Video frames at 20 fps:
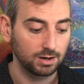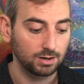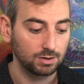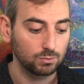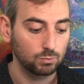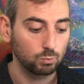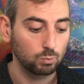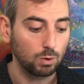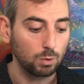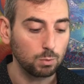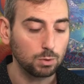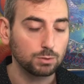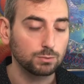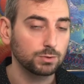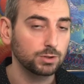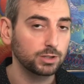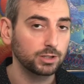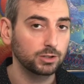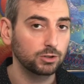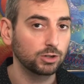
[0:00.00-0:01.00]
what we're
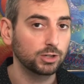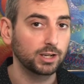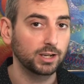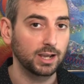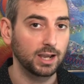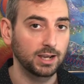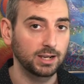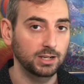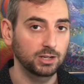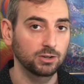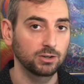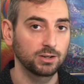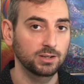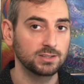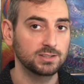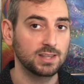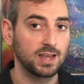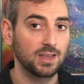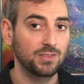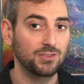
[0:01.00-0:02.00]
really looking at here is
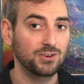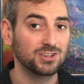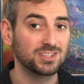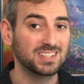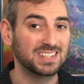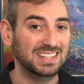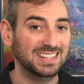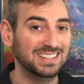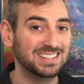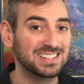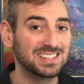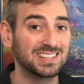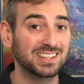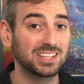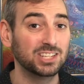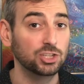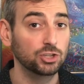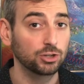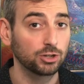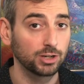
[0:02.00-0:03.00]
that there's an
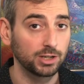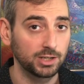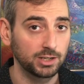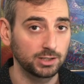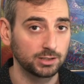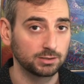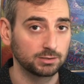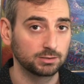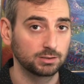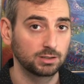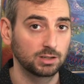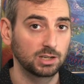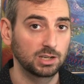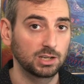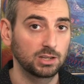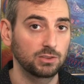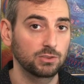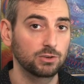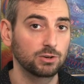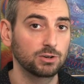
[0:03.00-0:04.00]
insecurity.
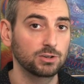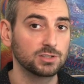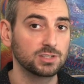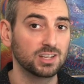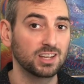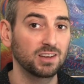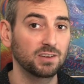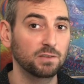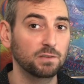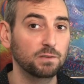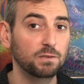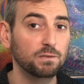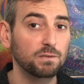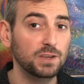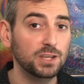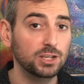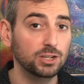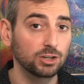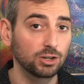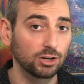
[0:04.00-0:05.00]
There's a
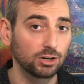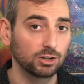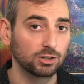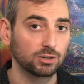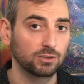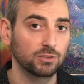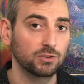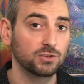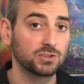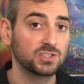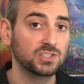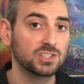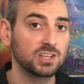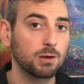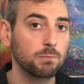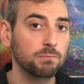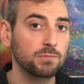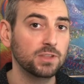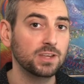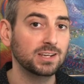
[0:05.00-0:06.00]
fear. There's
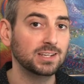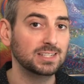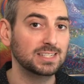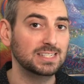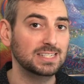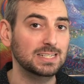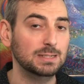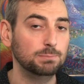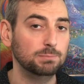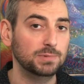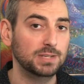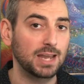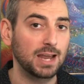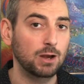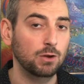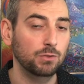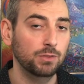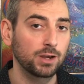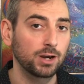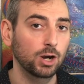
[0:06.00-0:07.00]
something deep
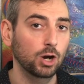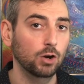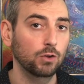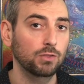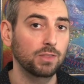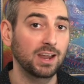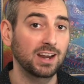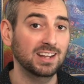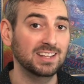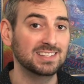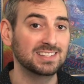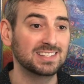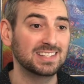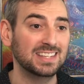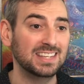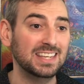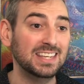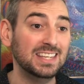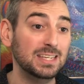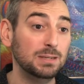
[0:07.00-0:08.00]
down there that is
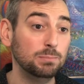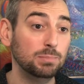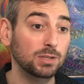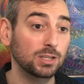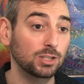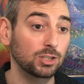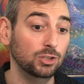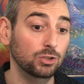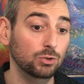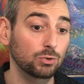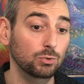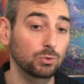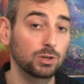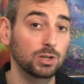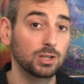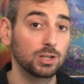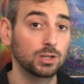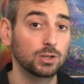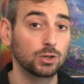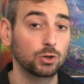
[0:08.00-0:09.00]
keeping you
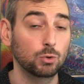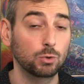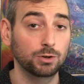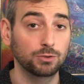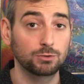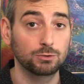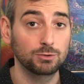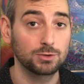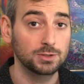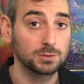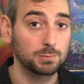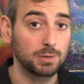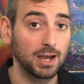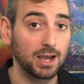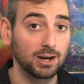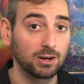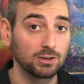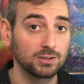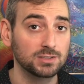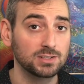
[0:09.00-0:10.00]
going through these
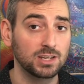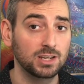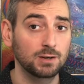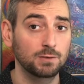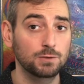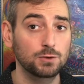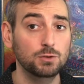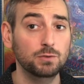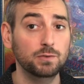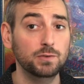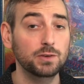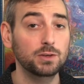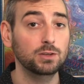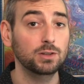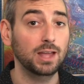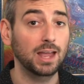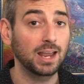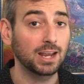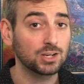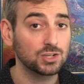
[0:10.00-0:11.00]
patterns. And if you feel
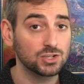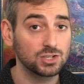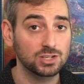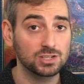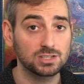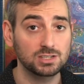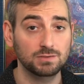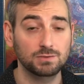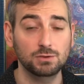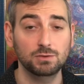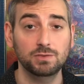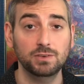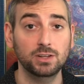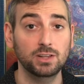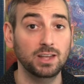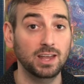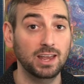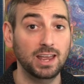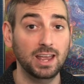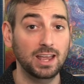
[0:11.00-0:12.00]
anxious,
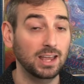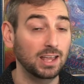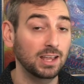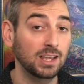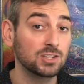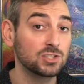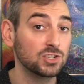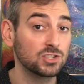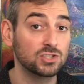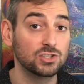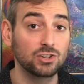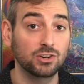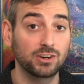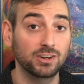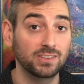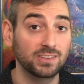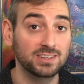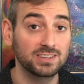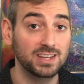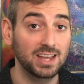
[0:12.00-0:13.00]
during
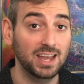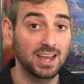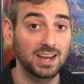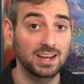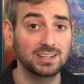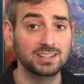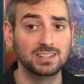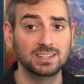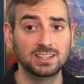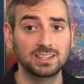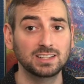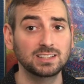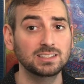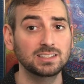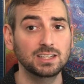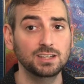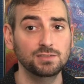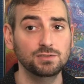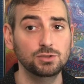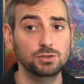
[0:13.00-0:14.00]
the day,
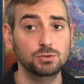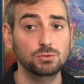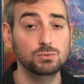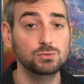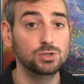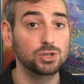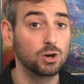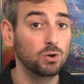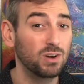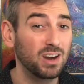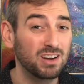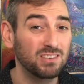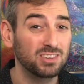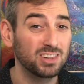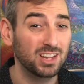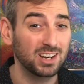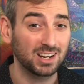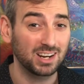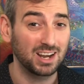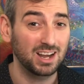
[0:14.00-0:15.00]
if you don't have a
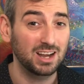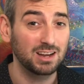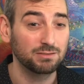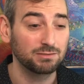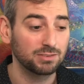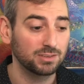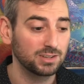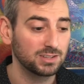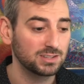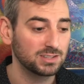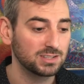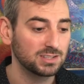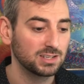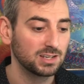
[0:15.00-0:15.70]
lot of confidence,